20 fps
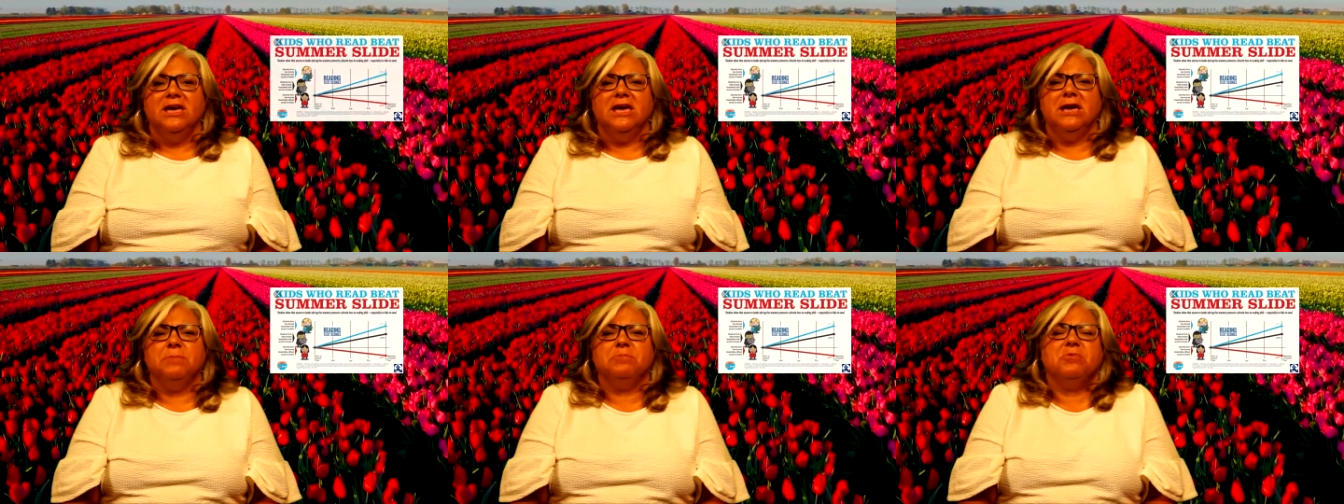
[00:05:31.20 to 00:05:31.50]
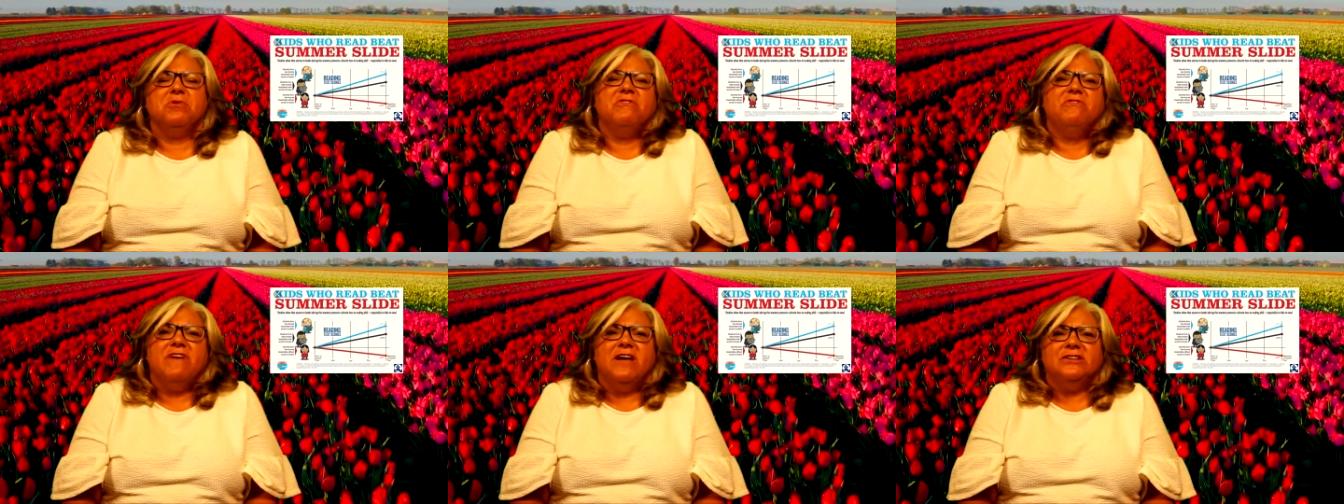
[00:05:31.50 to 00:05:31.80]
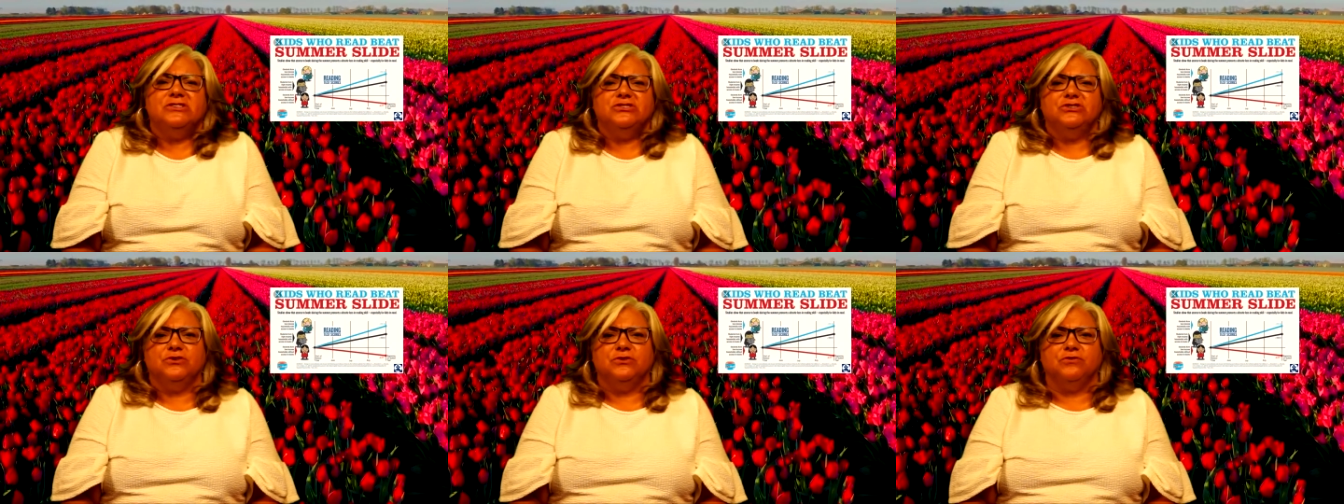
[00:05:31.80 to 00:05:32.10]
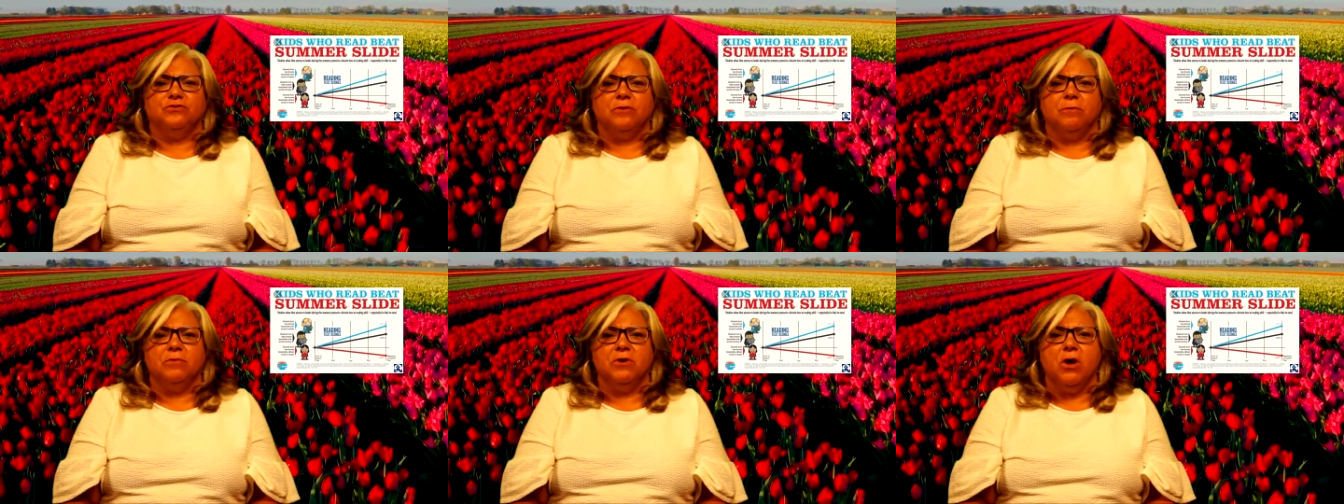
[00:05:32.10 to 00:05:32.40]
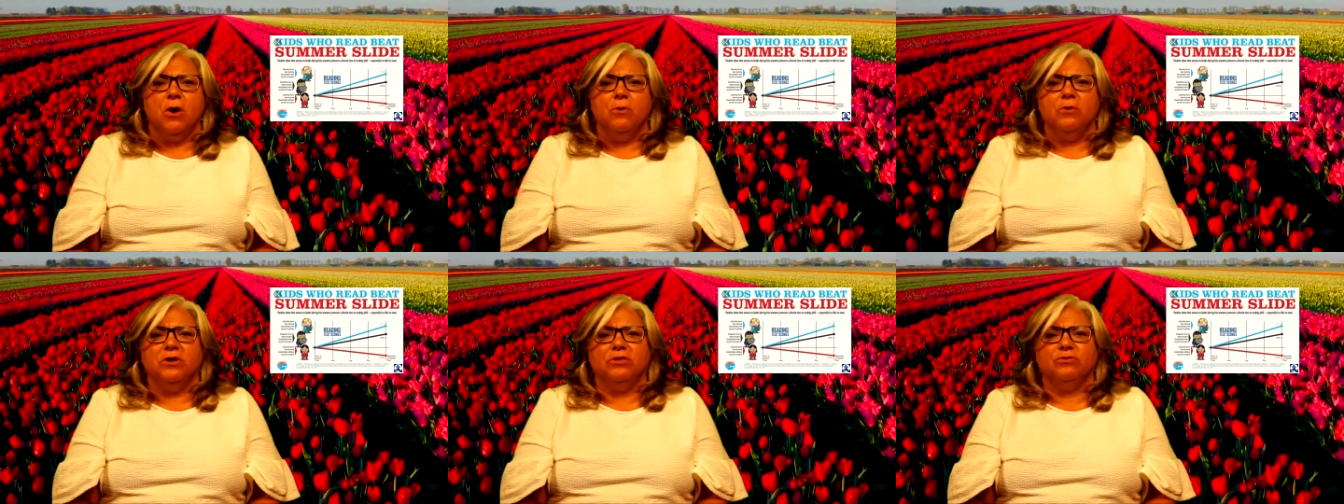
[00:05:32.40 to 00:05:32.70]
It prevents you from
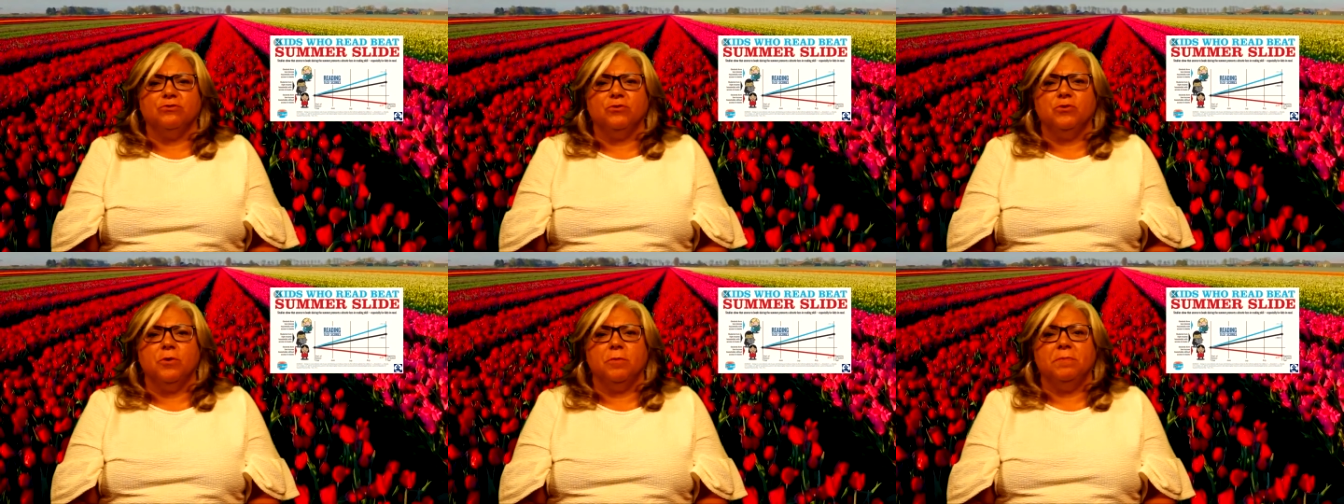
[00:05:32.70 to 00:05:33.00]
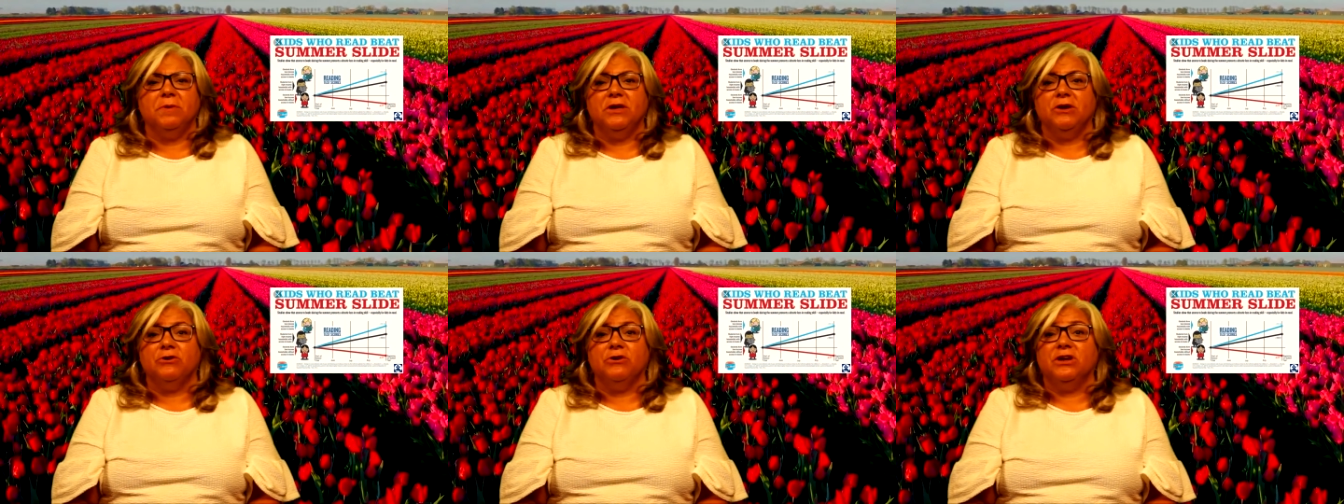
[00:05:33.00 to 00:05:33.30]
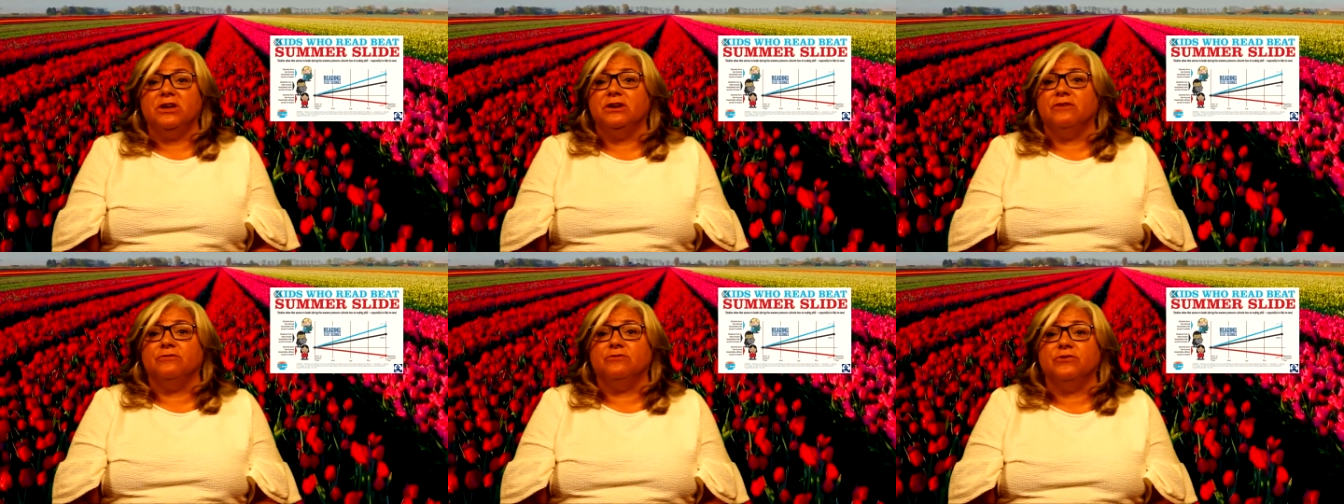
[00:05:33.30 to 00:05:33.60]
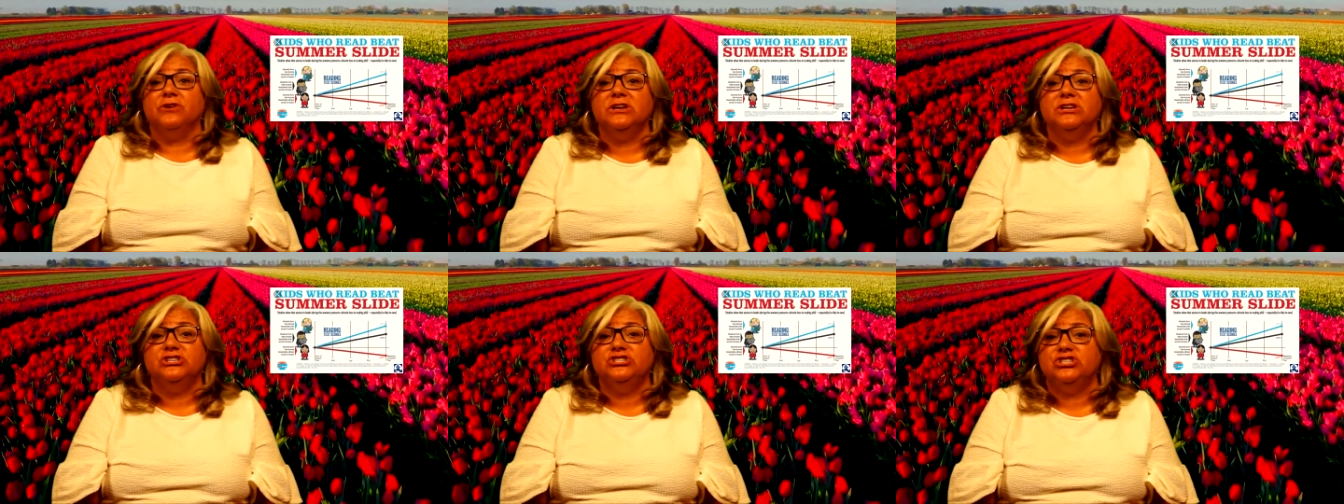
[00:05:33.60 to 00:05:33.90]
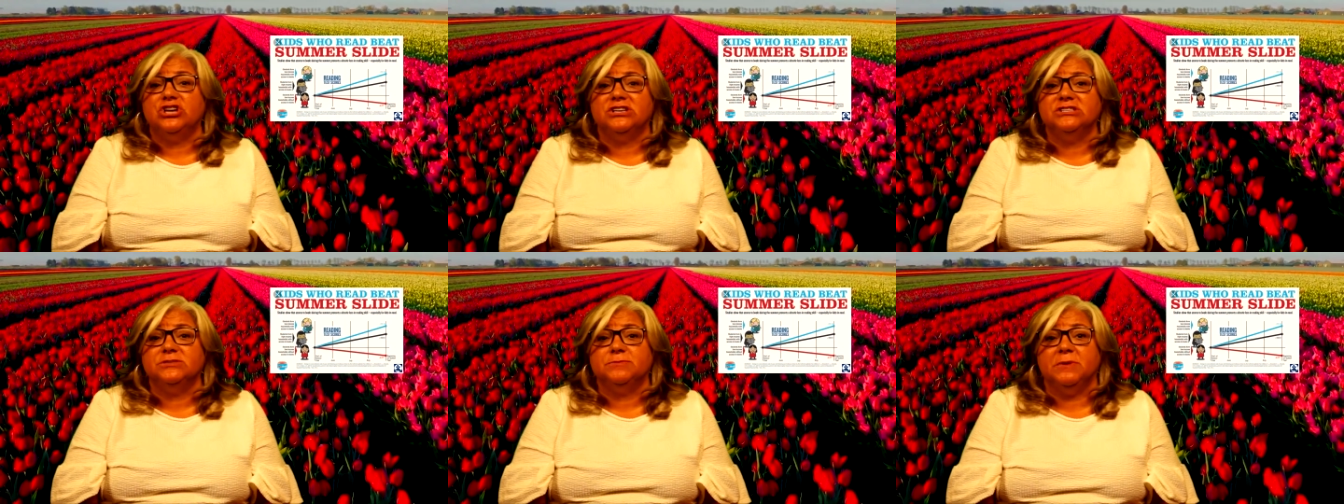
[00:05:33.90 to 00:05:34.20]
going through a period of
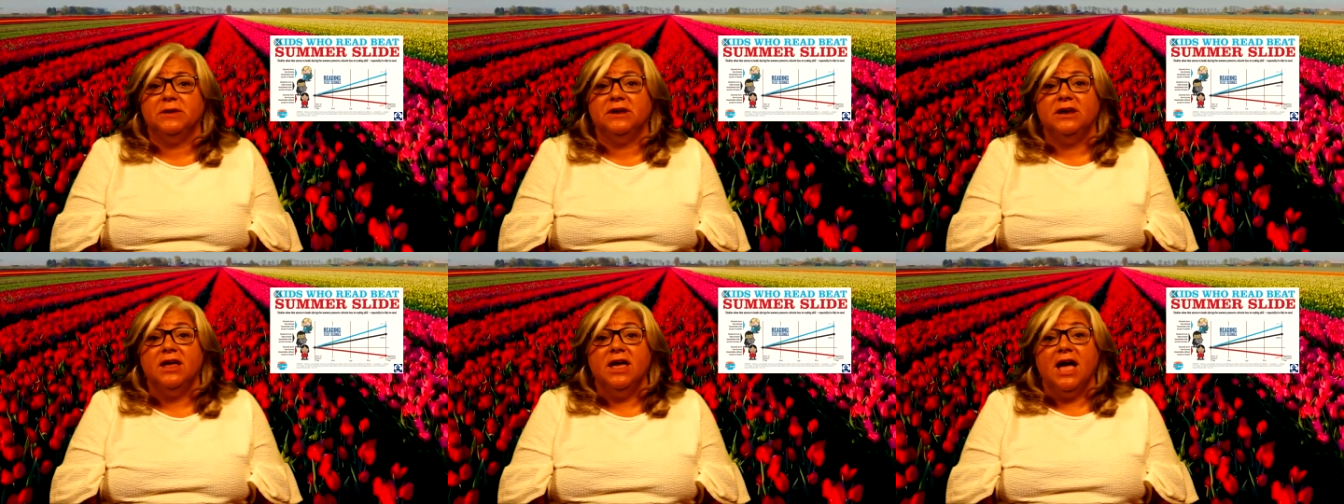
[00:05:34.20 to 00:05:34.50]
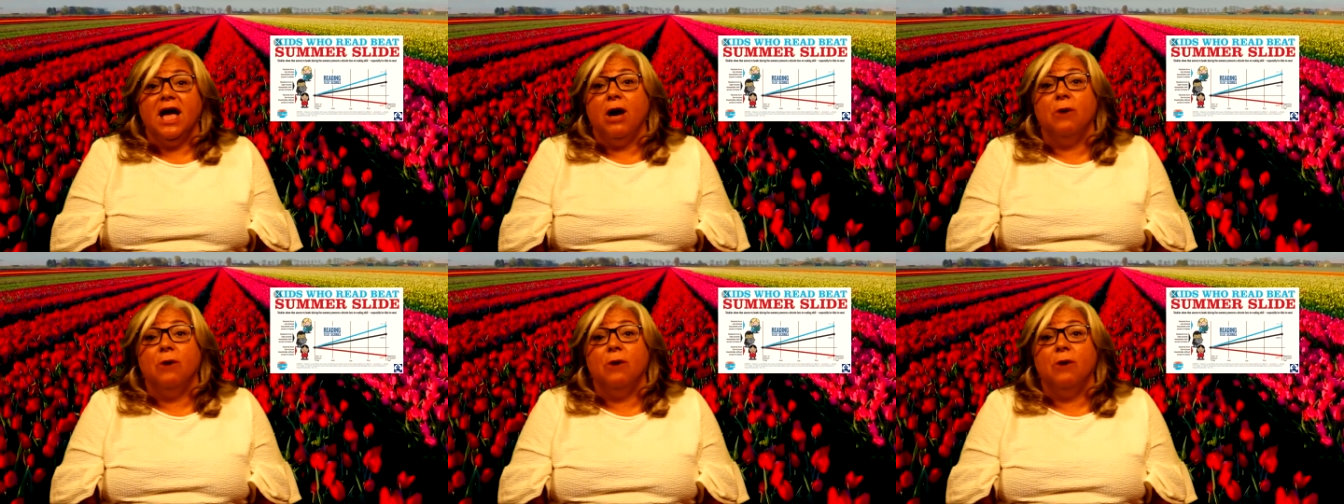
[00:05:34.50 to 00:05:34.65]
readjustment,